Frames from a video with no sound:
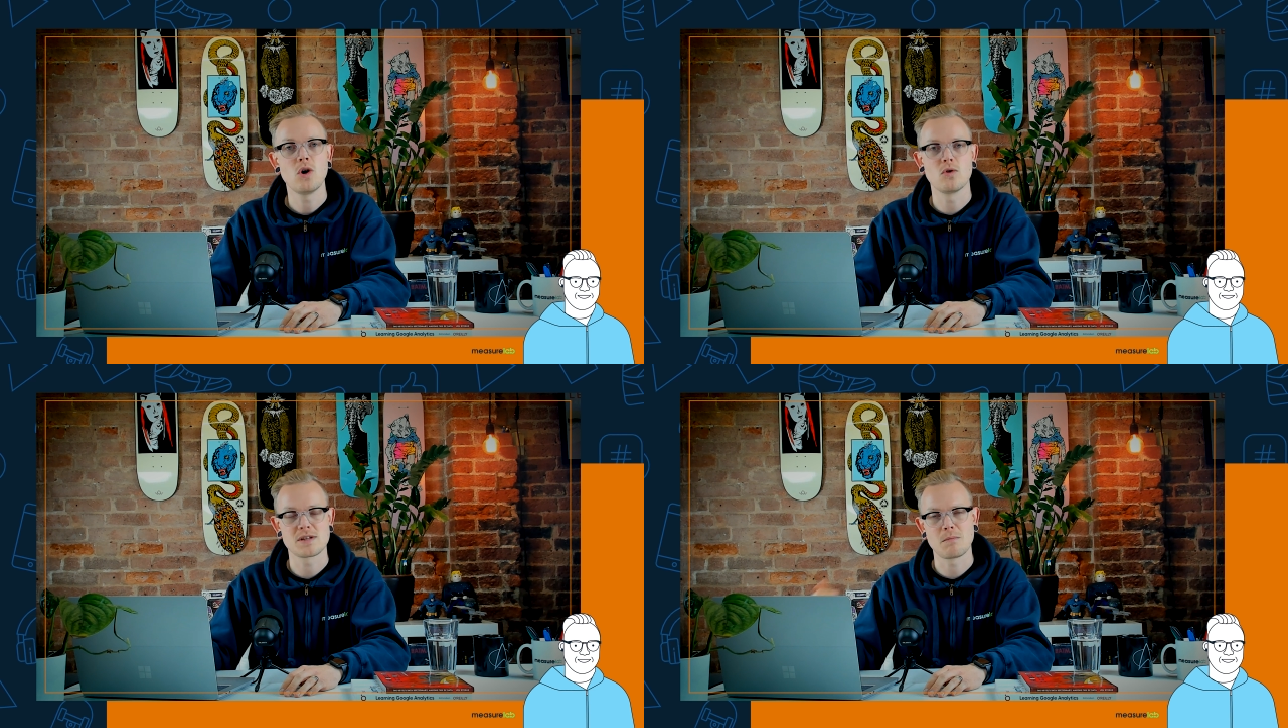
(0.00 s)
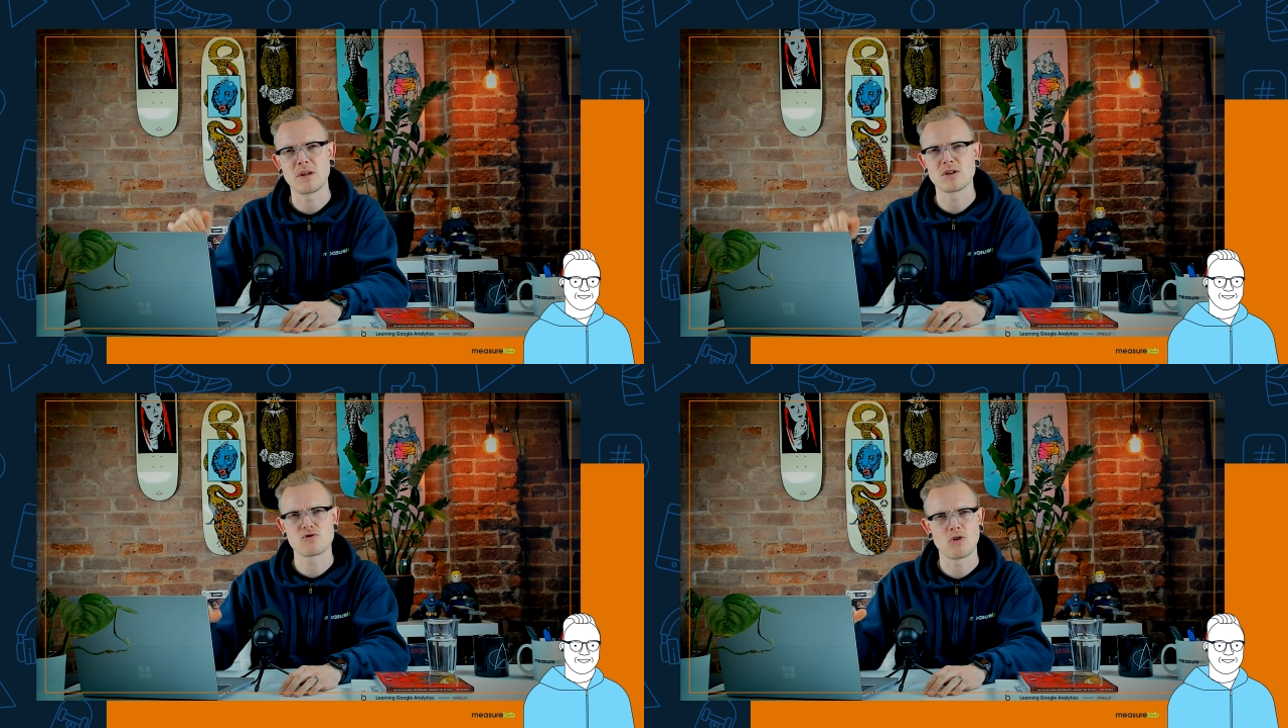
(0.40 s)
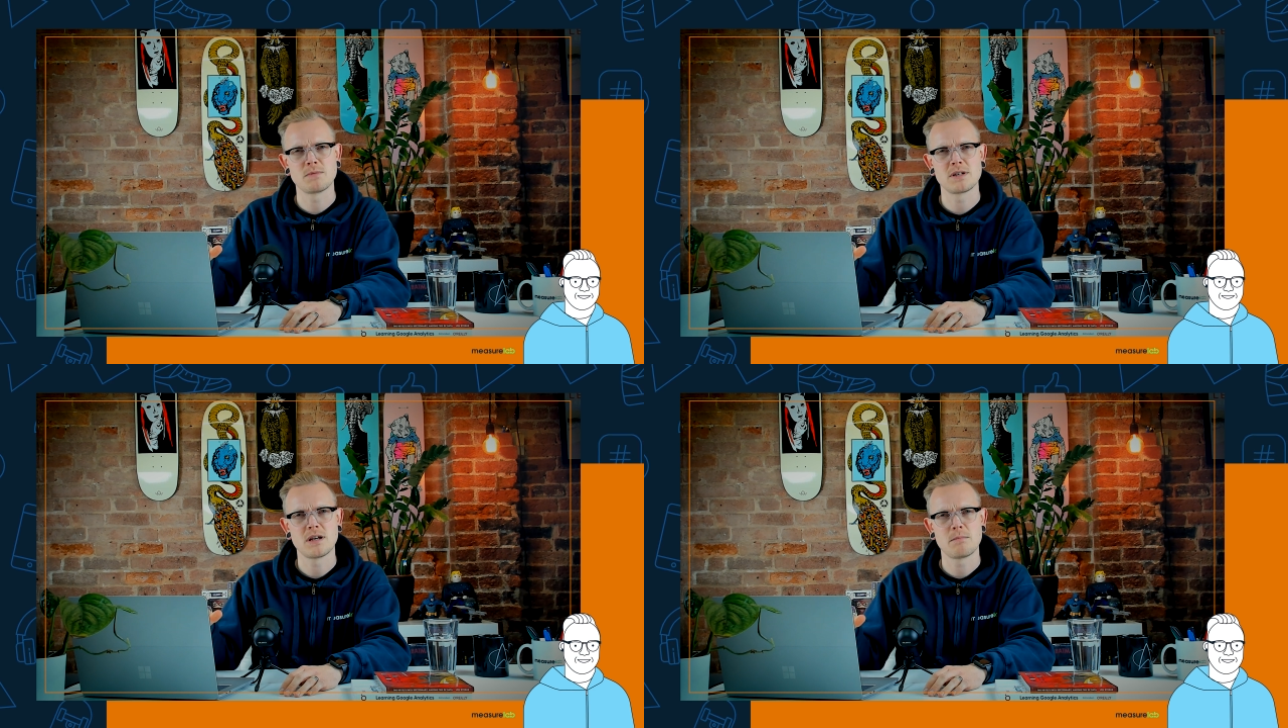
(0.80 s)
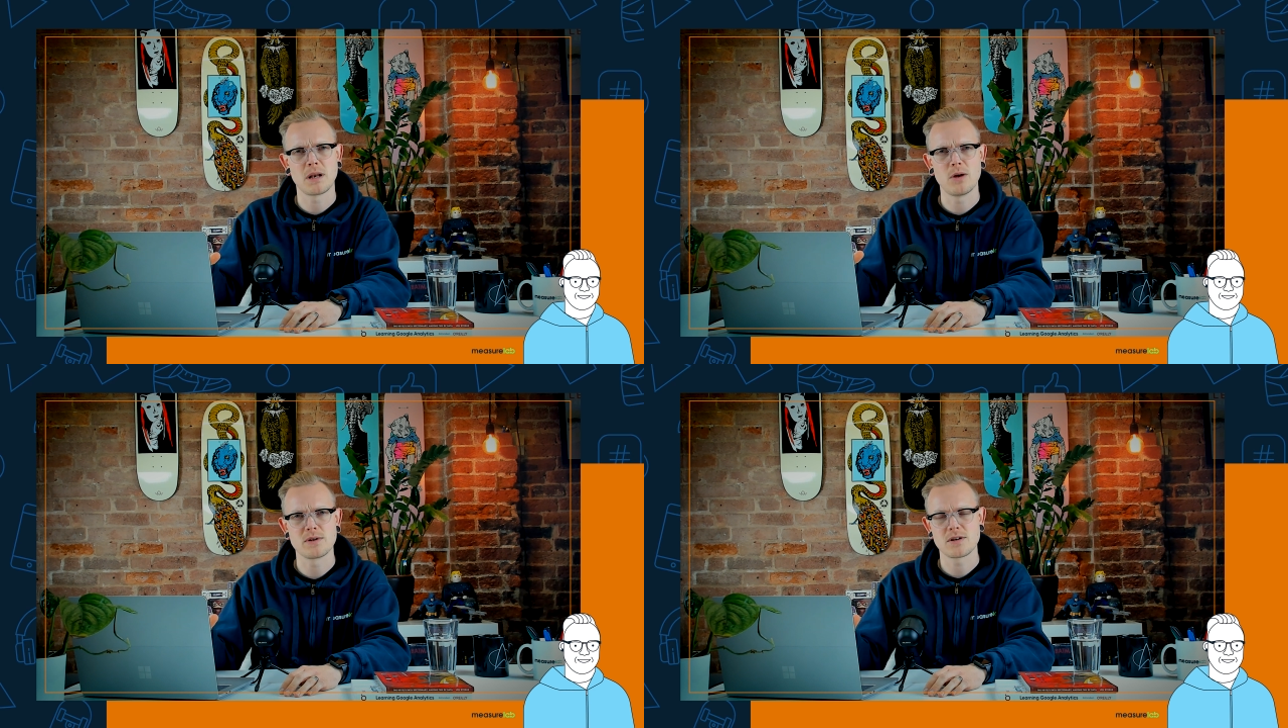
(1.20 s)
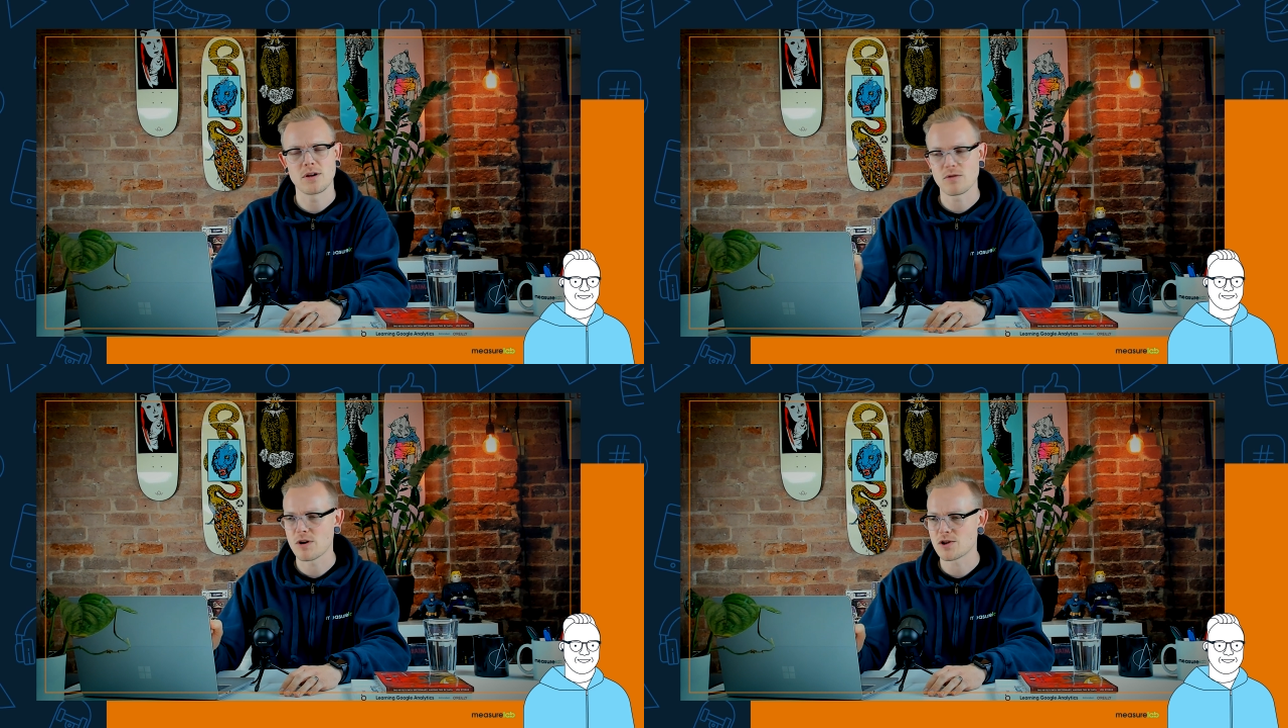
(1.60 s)
something has dropped below a certain
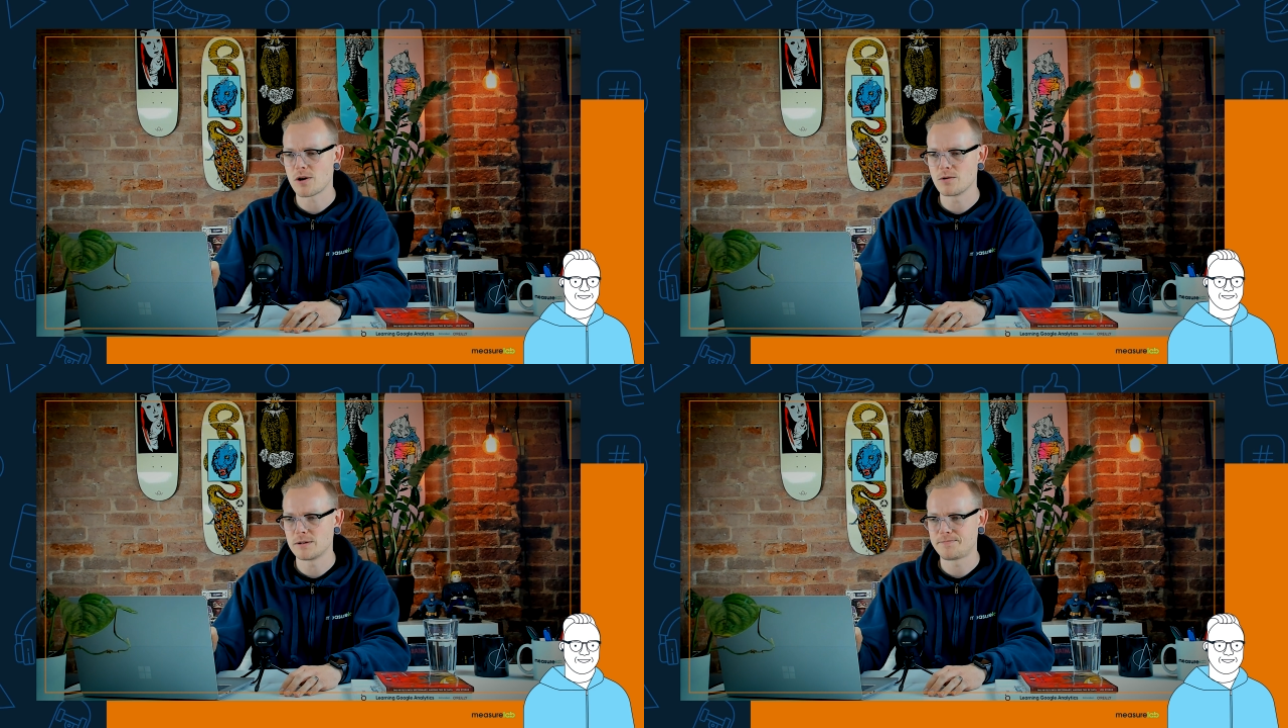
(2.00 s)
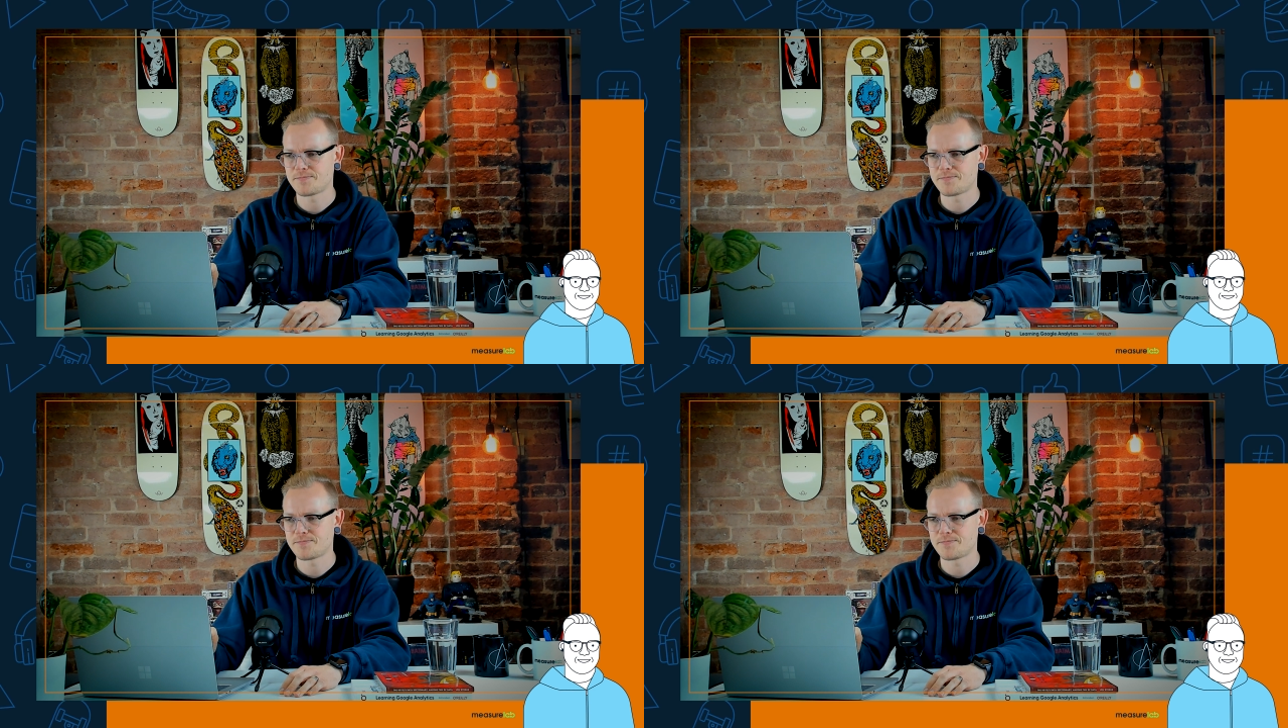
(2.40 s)
threshold.